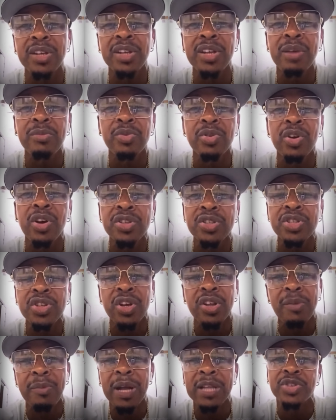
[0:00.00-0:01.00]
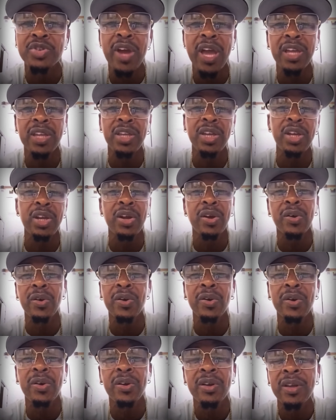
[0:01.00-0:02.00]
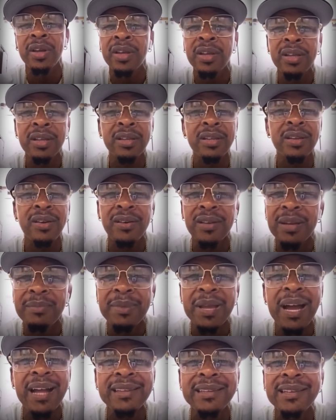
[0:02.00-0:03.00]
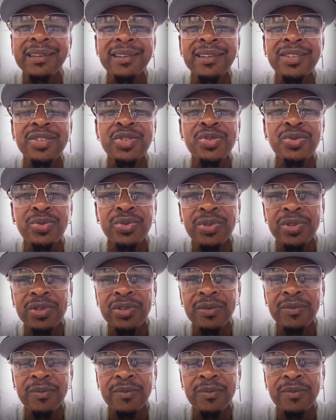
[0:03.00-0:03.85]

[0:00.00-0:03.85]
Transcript: them grudge you, them try to kill you. No, them now tell you the truth.